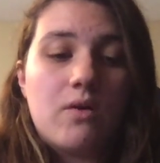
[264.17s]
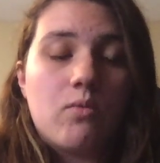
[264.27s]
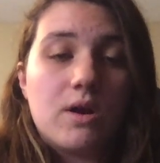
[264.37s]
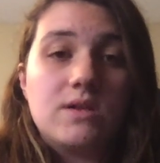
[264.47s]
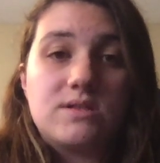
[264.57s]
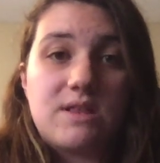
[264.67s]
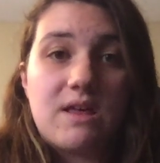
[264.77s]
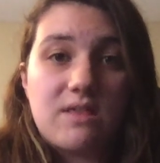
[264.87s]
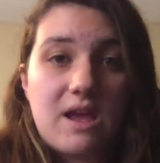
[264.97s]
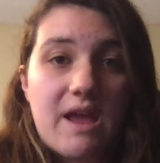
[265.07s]
words
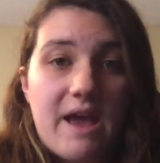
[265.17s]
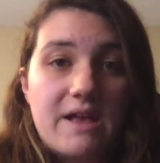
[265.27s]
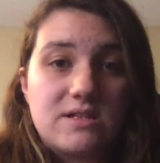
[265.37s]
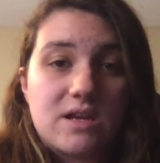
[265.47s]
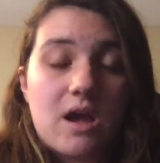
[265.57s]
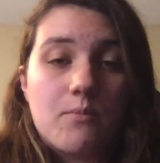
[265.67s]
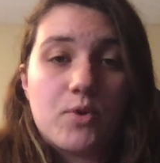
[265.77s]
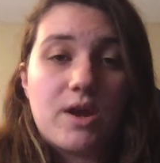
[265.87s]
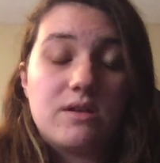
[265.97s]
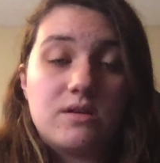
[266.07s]
that they had to
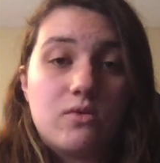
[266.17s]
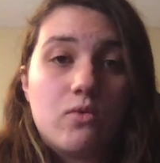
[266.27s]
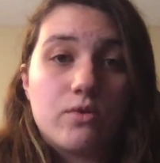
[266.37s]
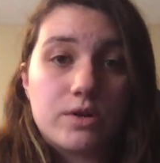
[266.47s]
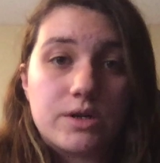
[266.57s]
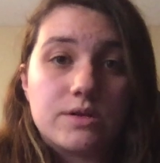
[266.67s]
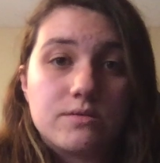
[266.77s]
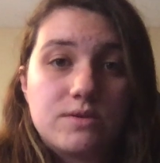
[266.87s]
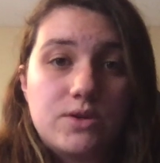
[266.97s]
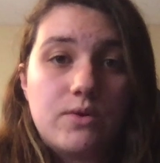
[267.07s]
comprehend in order
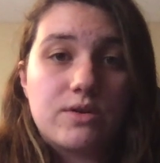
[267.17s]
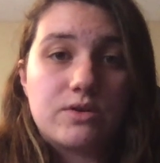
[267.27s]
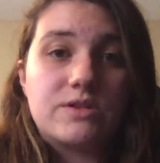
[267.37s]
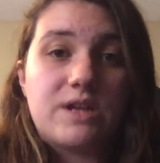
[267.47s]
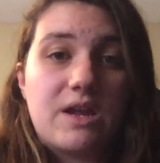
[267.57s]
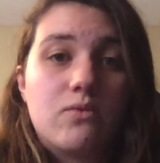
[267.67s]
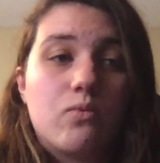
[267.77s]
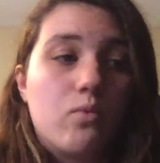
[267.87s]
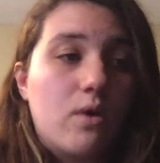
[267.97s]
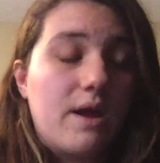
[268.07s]
to
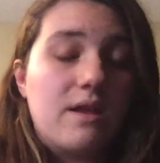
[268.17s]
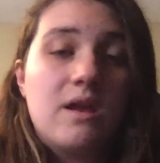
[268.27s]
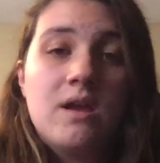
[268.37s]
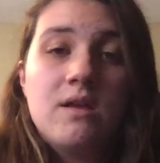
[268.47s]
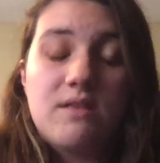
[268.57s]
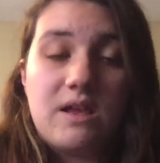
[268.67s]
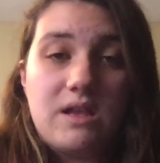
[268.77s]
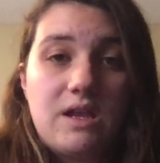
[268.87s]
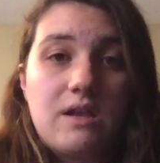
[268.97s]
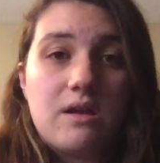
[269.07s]
understand what they
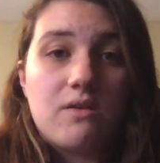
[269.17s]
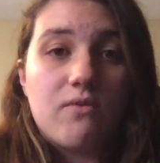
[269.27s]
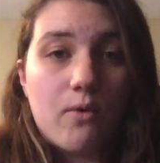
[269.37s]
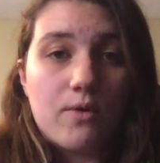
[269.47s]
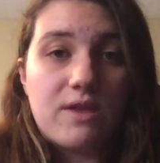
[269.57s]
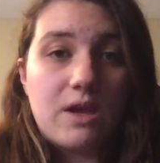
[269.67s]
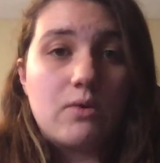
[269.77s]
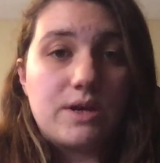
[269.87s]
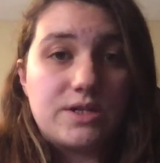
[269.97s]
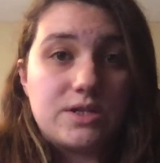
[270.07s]
needed for the
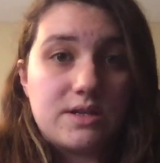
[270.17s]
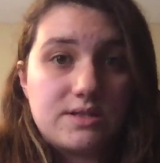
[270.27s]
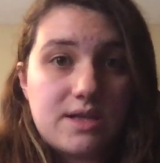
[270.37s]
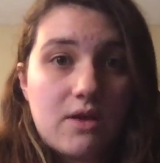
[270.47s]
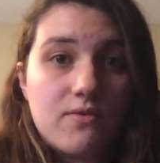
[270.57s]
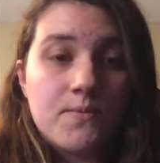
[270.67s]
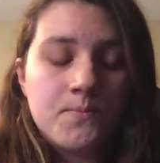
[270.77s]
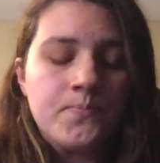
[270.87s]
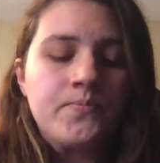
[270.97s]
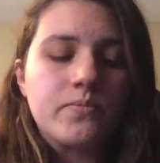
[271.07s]
equation itself.
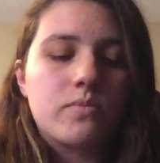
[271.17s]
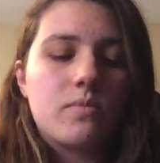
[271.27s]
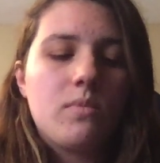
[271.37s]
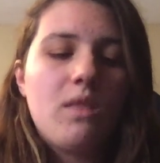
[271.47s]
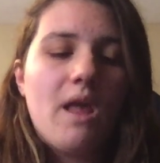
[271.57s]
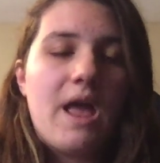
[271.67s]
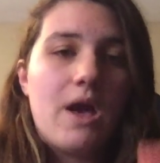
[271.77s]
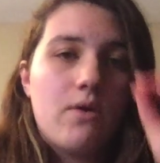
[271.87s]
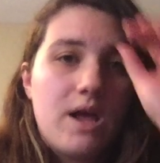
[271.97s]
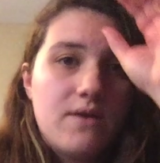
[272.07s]

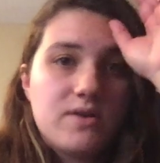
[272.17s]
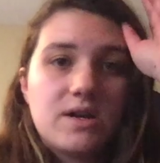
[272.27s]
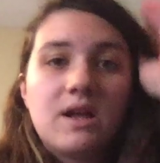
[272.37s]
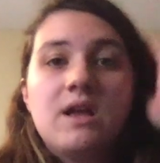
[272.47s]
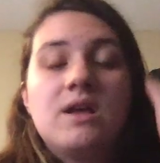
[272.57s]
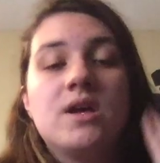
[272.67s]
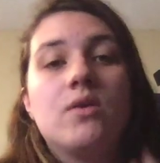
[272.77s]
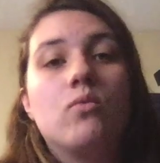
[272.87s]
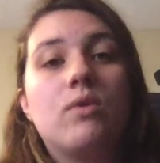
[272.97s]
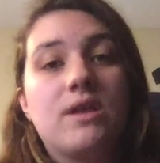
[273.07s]
However,
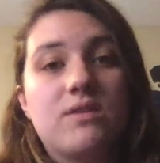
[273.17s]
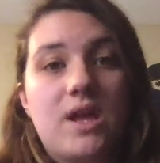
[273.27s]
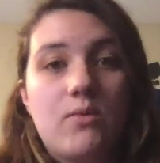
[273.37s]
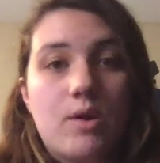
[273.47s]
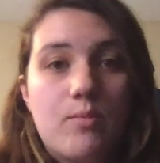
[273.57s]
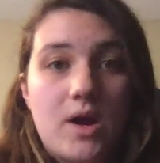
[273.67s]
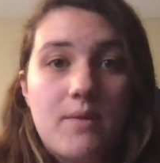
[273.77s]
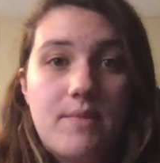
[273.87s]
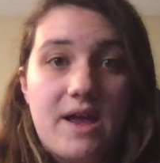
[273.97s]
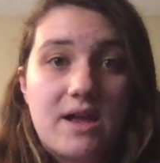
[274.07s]
when they were
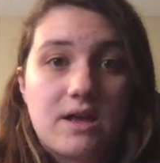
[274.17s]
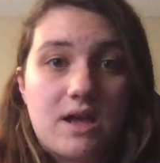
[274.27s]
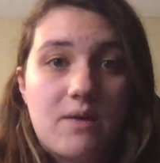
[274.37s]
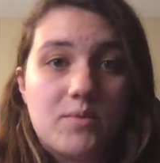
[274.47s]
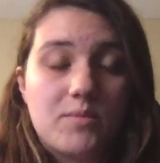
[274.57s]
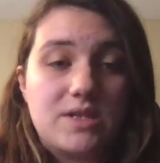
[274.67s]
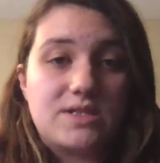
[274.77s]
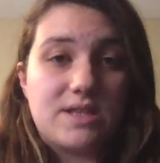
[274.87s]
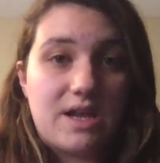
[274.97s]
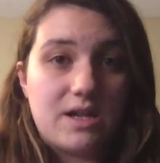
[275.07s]
brought back a couple
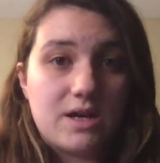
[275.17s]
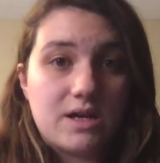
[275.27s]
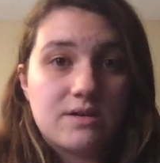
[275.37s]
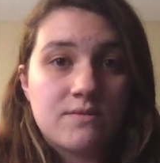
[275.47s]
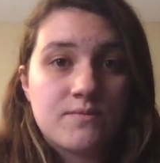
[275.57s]
months later